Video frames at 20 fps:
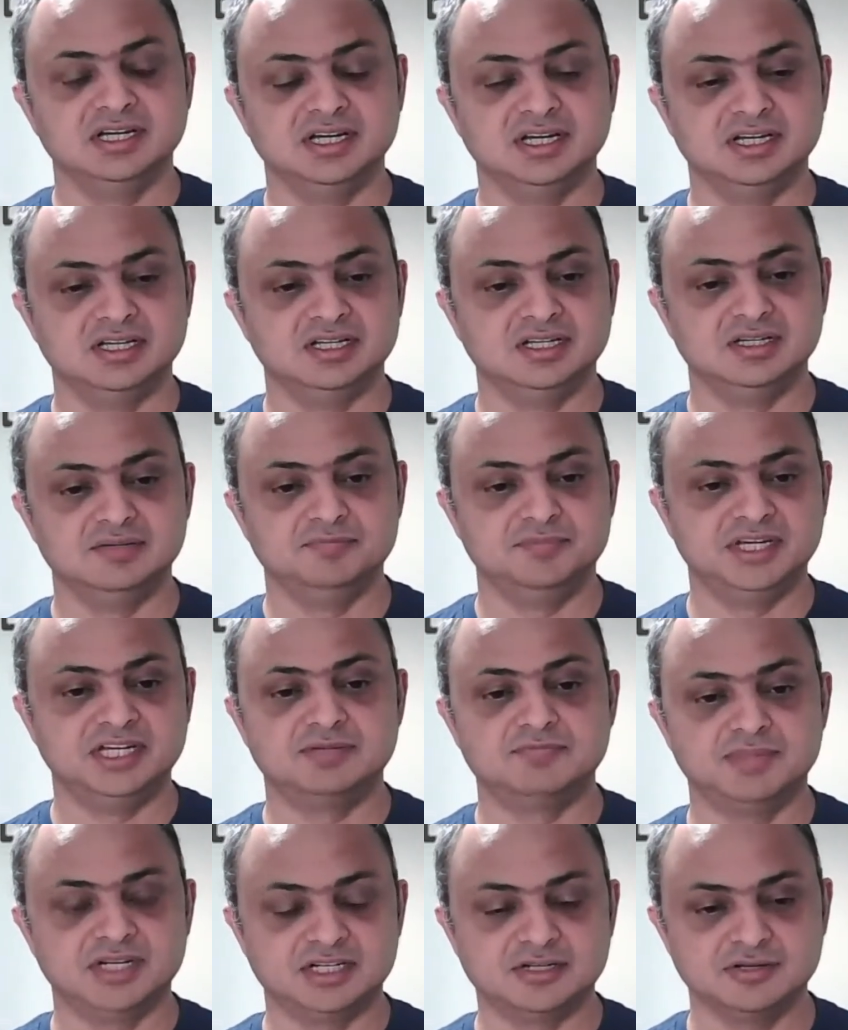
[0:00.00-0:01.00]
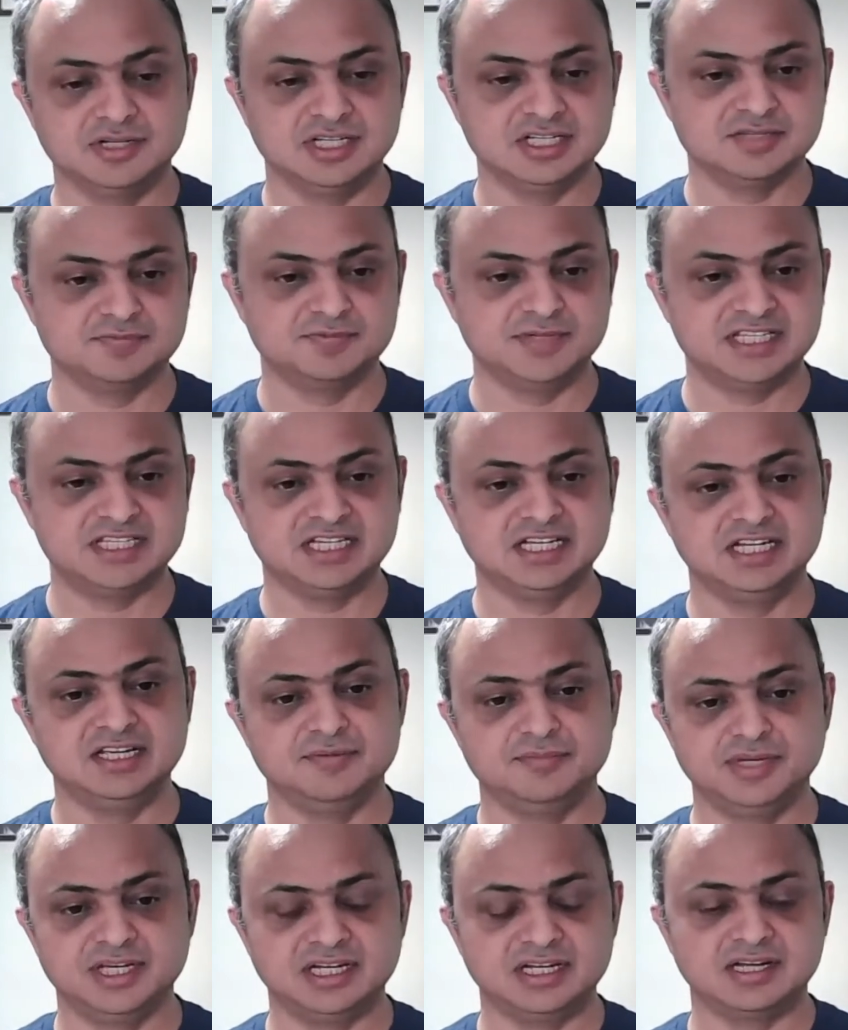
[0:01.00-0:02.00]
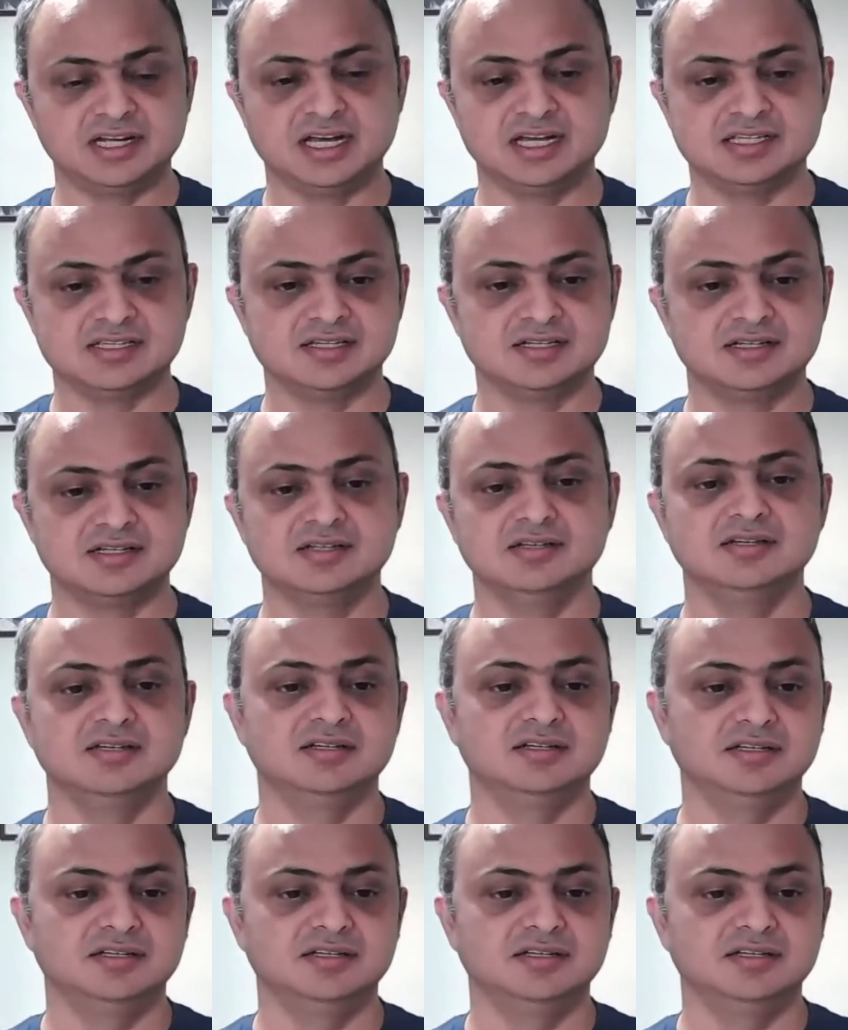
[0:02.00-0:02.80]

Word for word: Eh, eh, it, Bitcoin is basically a bearer asset.